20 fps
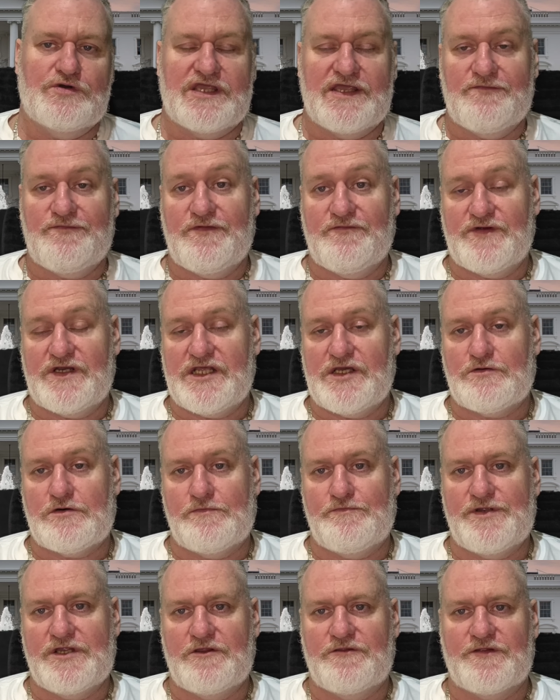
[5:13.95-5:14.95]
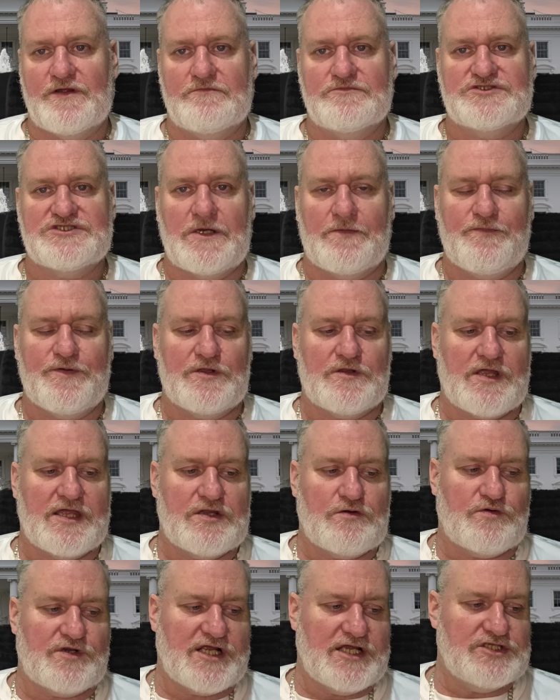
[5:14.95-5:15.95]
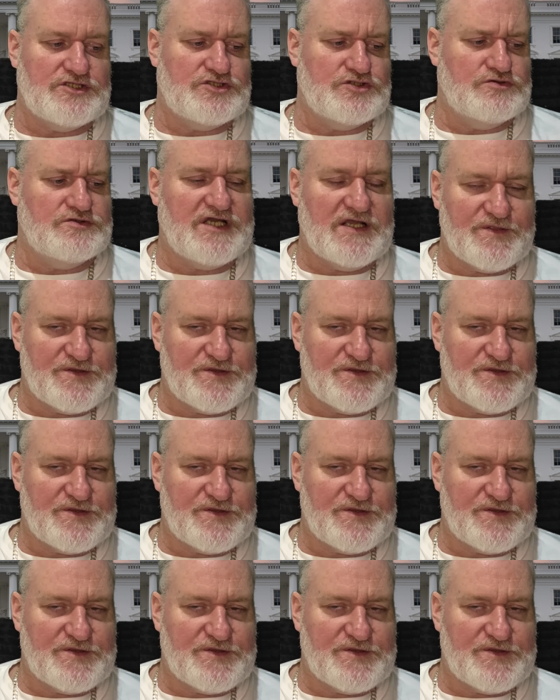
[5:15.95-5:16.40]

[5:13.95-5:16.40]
Give the video a big thumbs up if you like what I do.